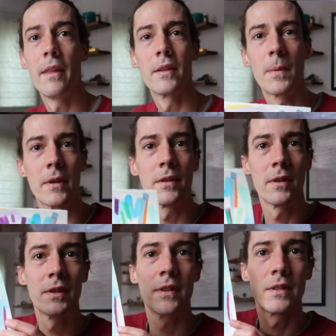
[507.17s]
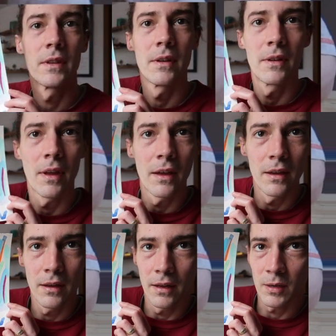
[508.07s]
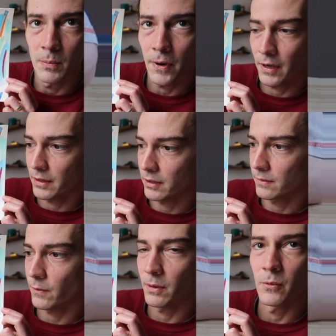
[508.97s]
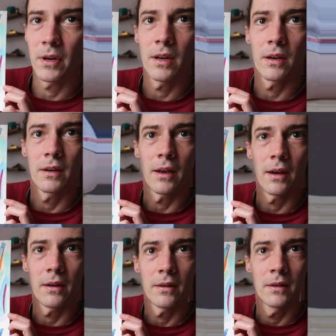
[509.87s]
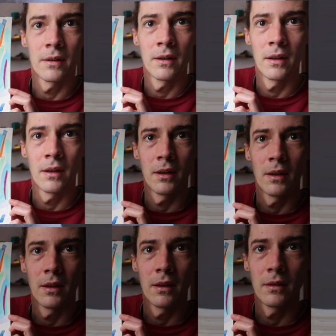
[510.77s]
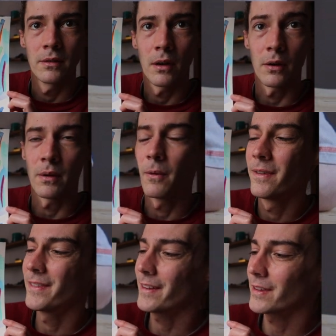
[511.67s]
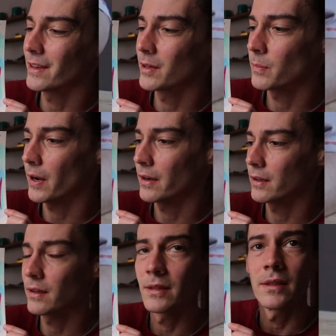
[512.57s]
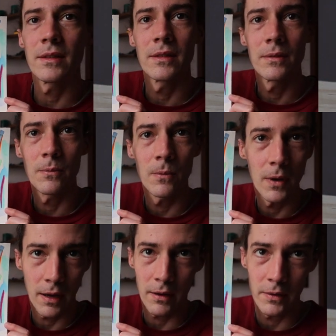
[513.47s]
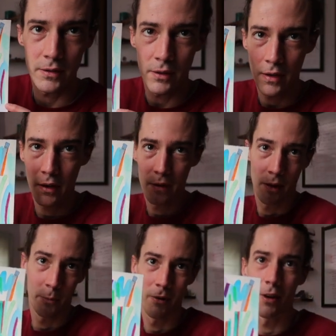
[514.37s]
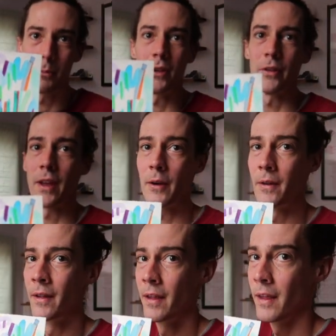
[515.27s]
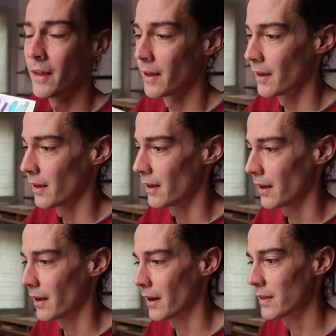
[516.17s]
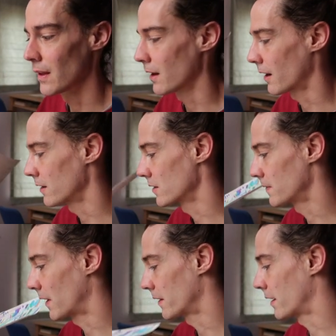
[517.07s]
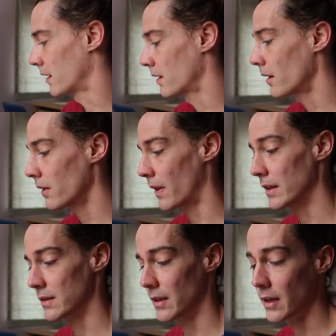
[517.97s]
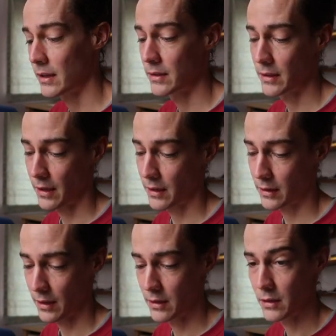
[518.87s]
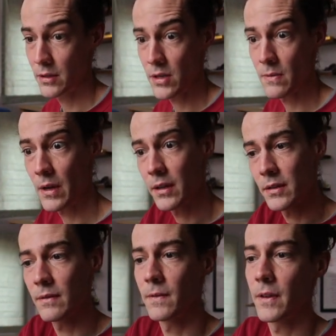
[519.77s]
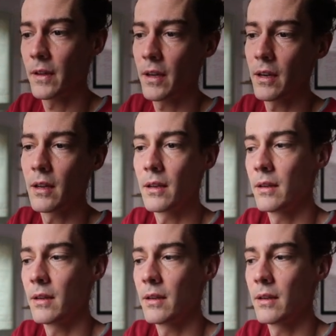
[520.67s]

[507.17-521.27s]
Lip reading: that's right. So this is the end product of what I'm working on now. Or, not the end product. This is how it turned out up till now. And I think I just felt like, oh, that's nice. I like the energy, but it doesn't feel like